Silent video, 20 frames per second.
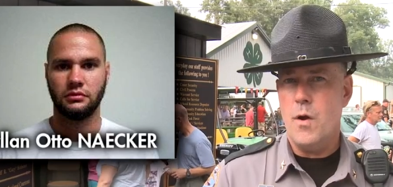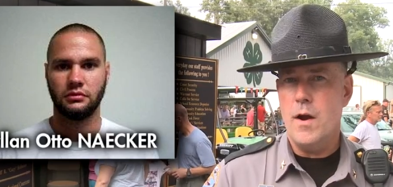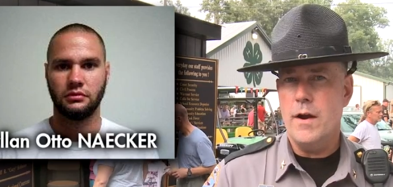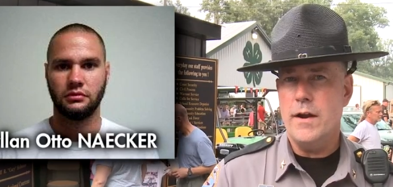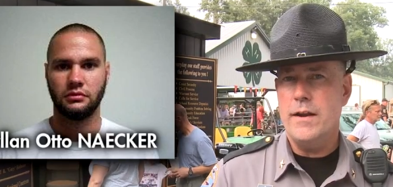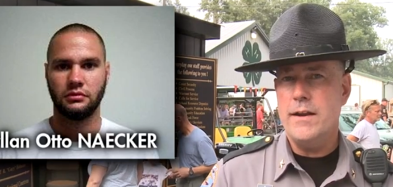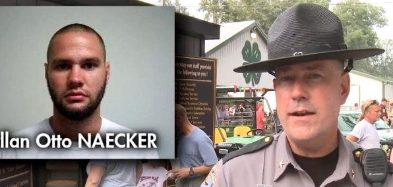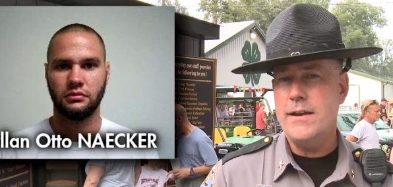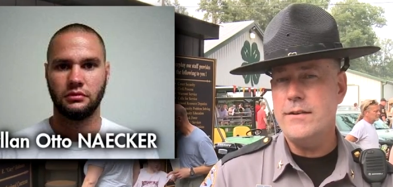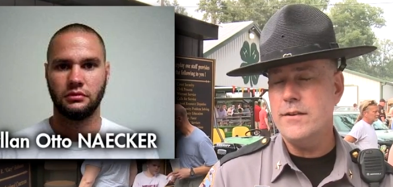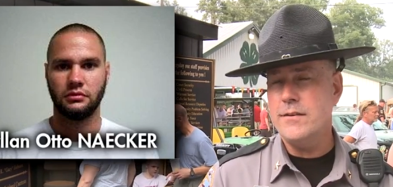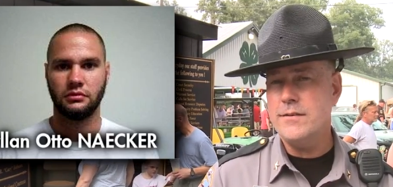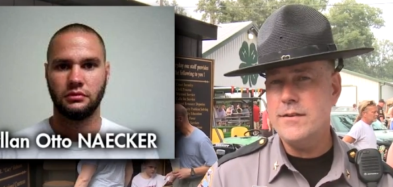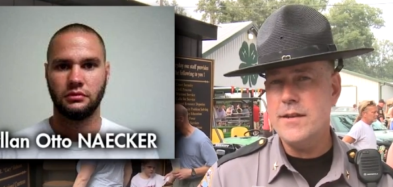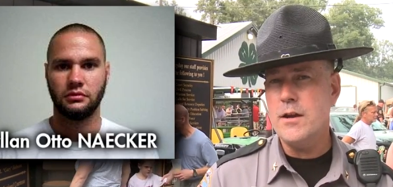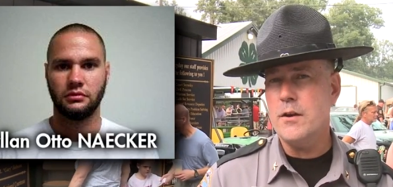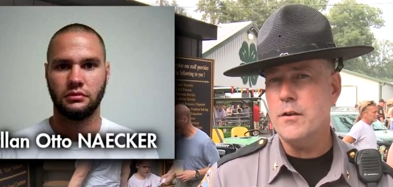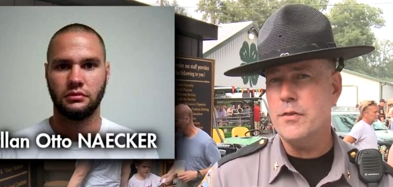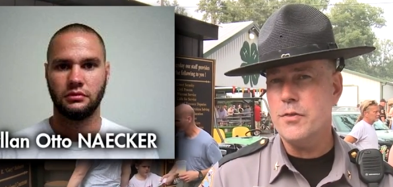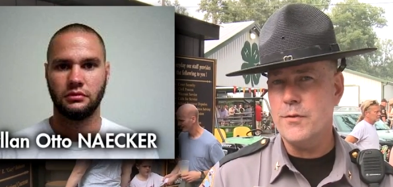Speaker 1: wanted. He's a
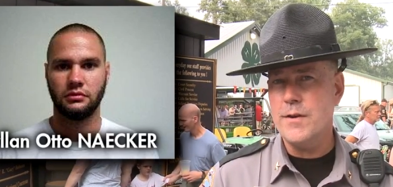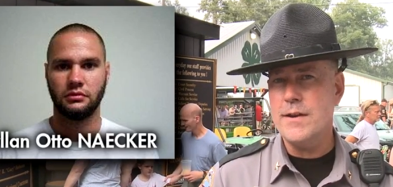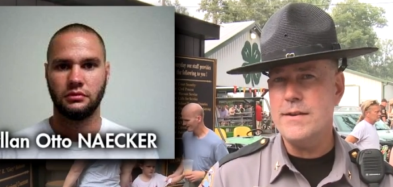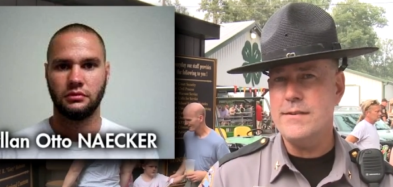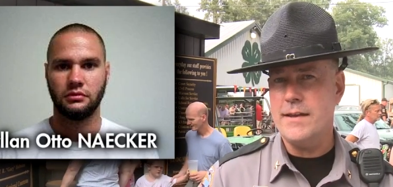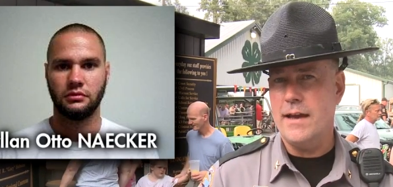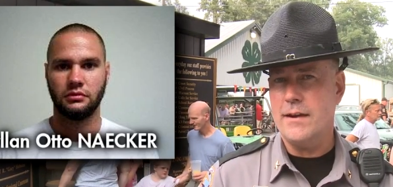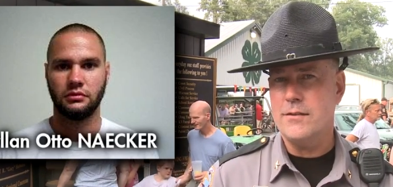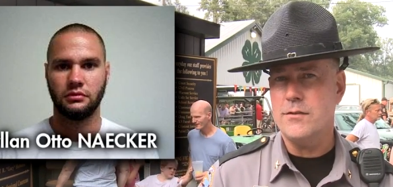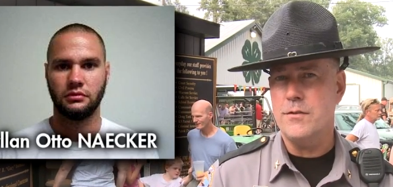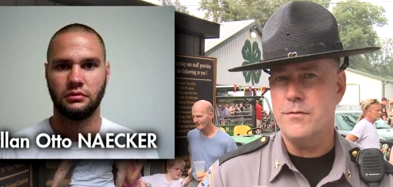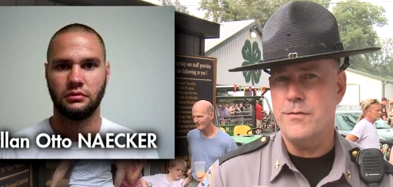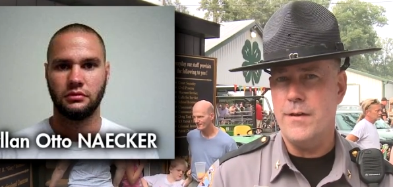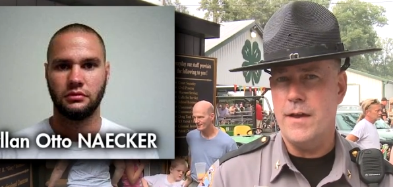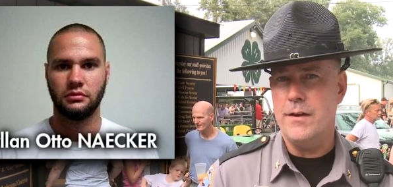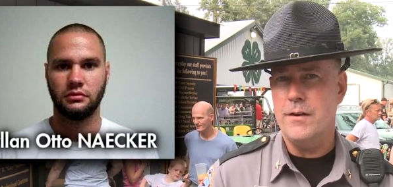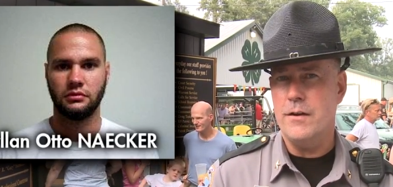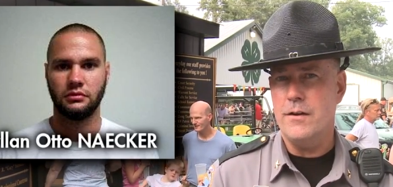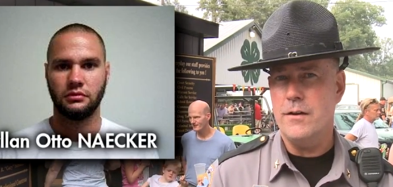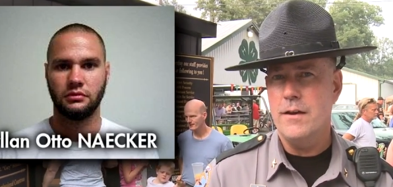Tier 3 sex
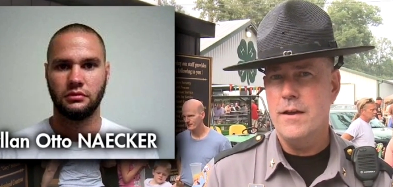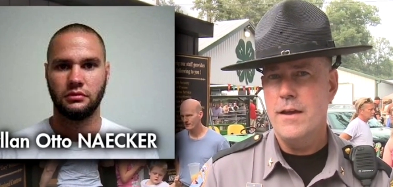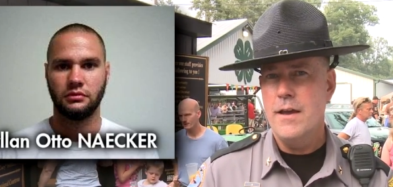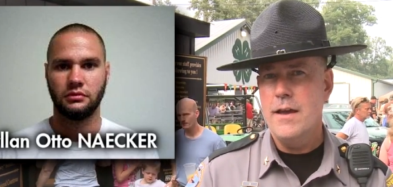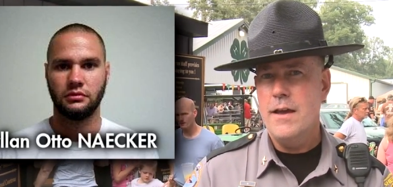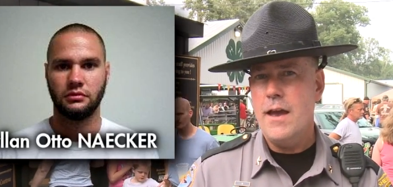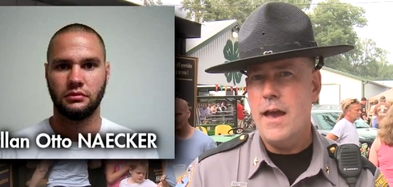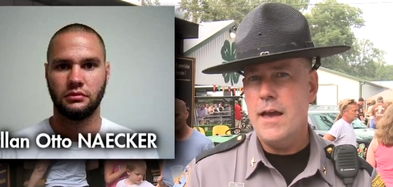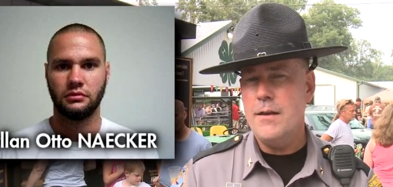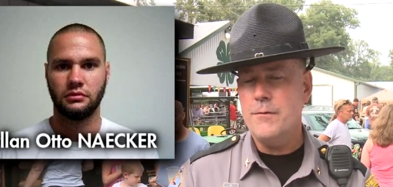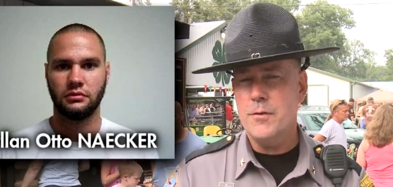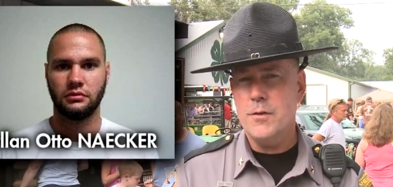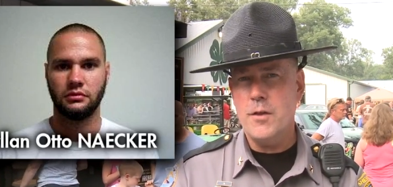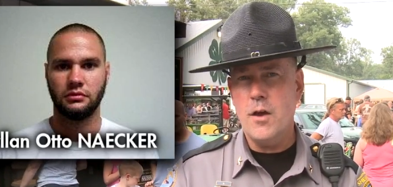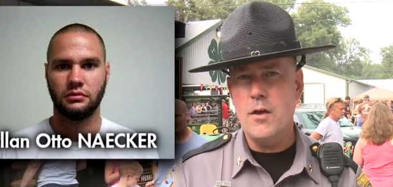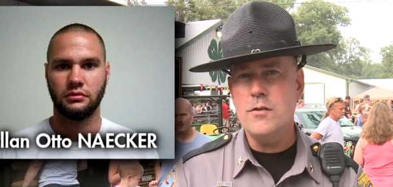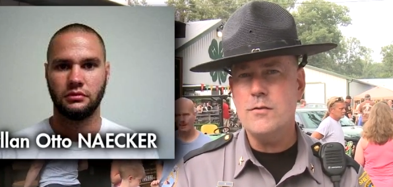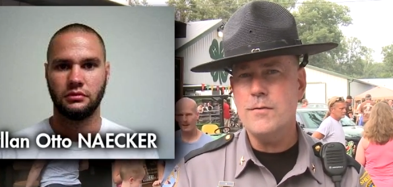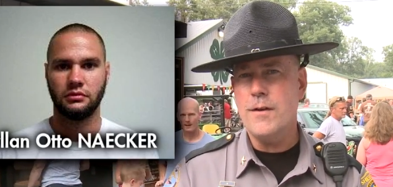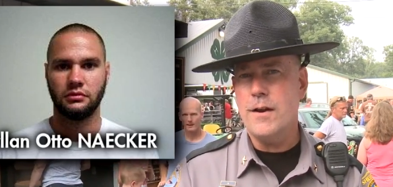offender. And for
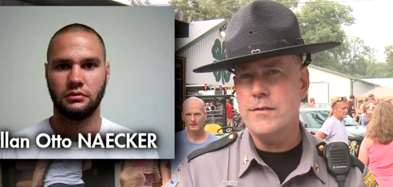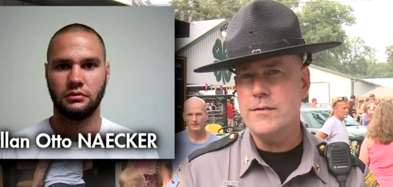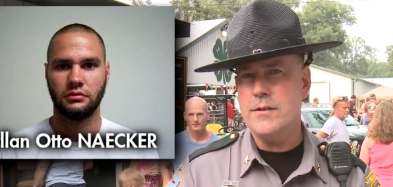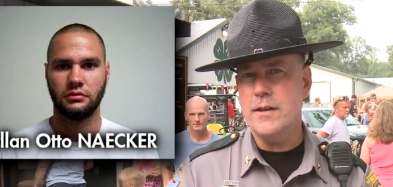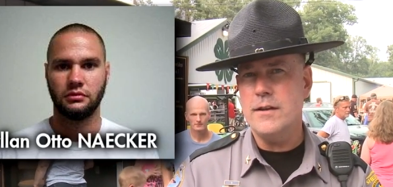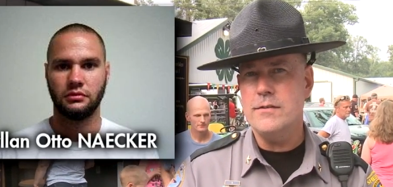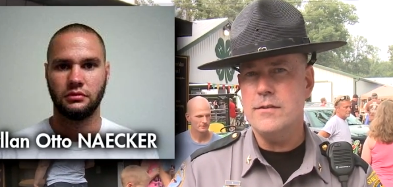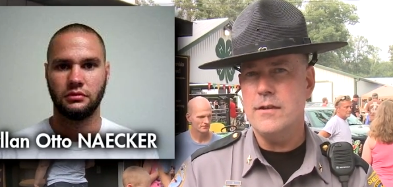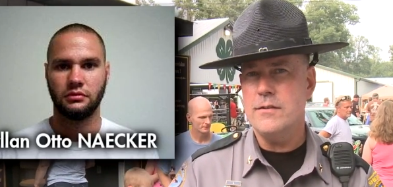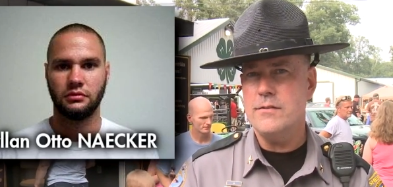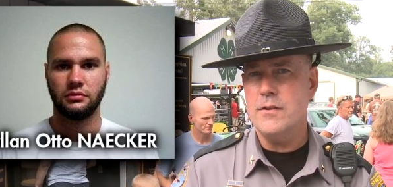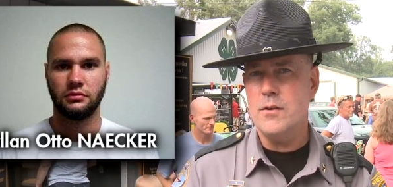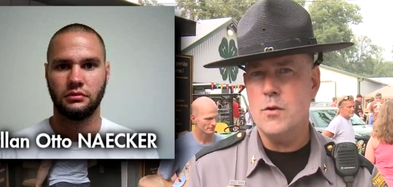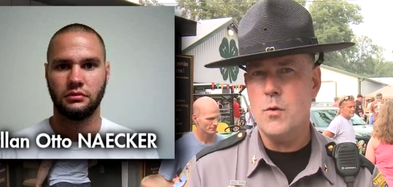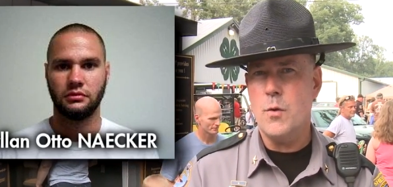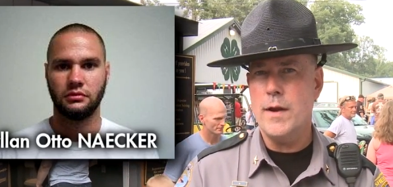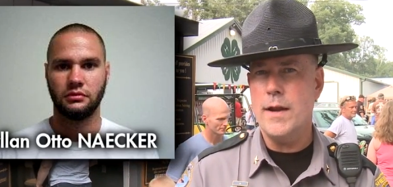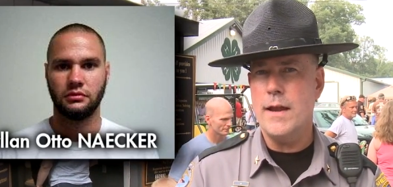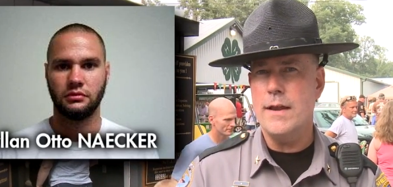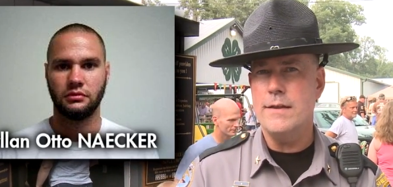those of our citizens in
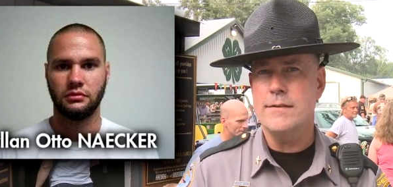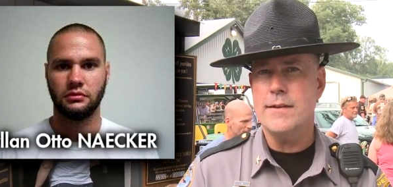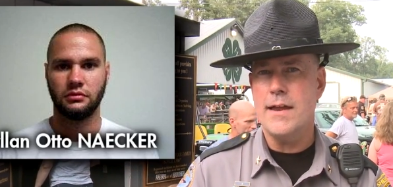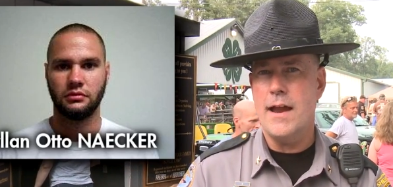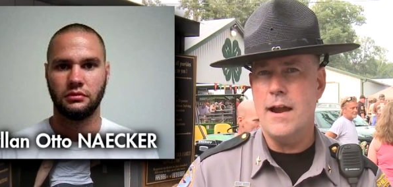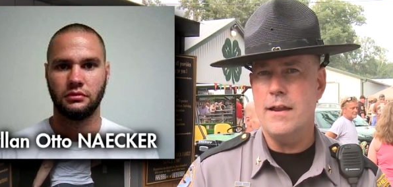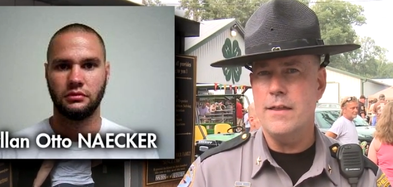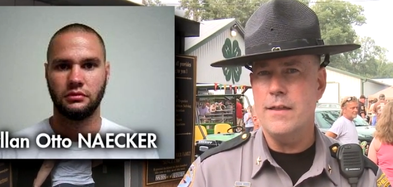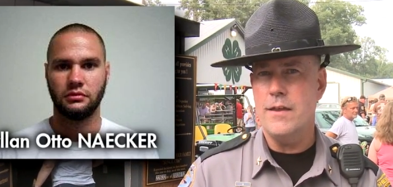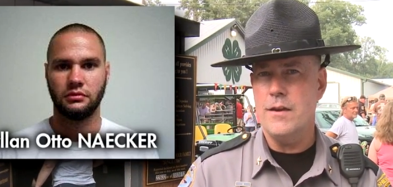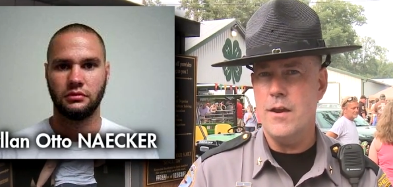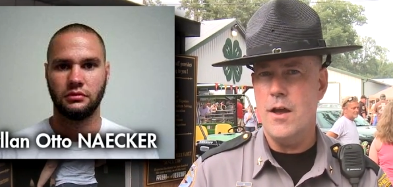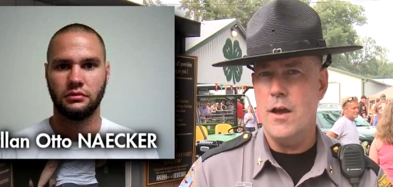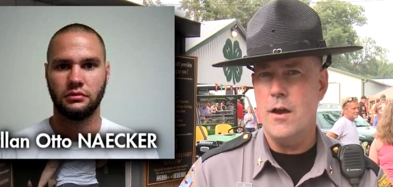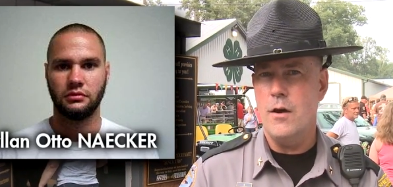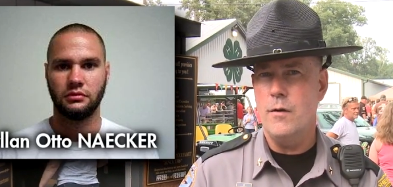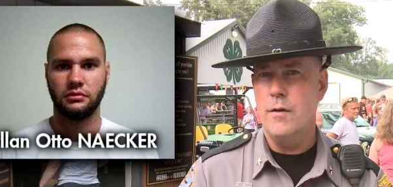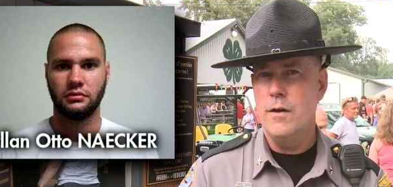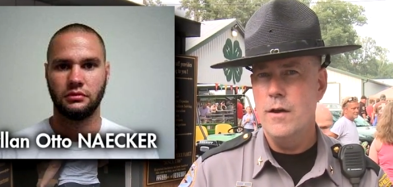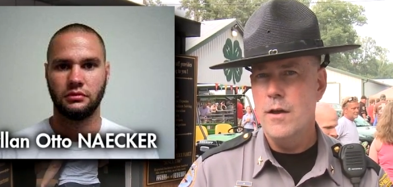Queen Anne's County that
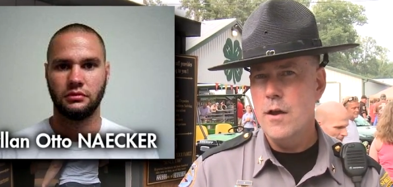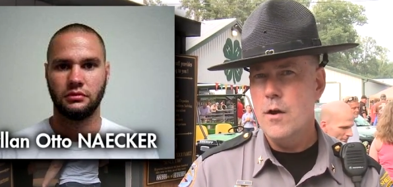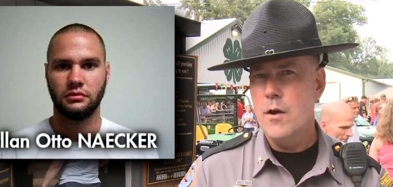know,